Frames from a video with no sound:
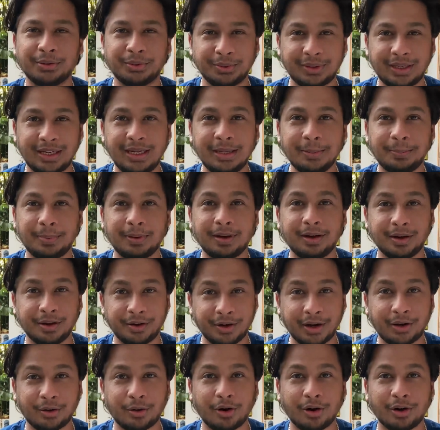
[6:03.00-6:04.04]
to keep
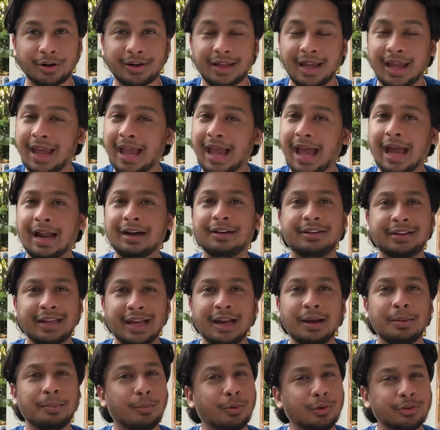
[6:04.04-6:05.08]
a record and
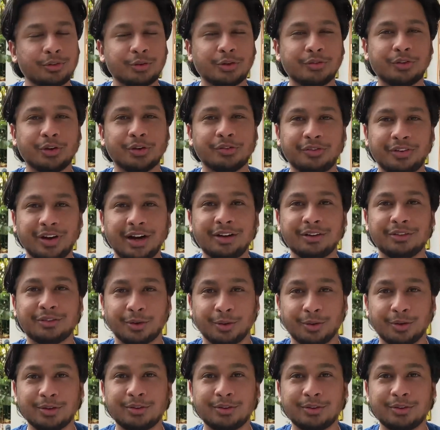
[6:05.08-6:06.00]
tell most of your friends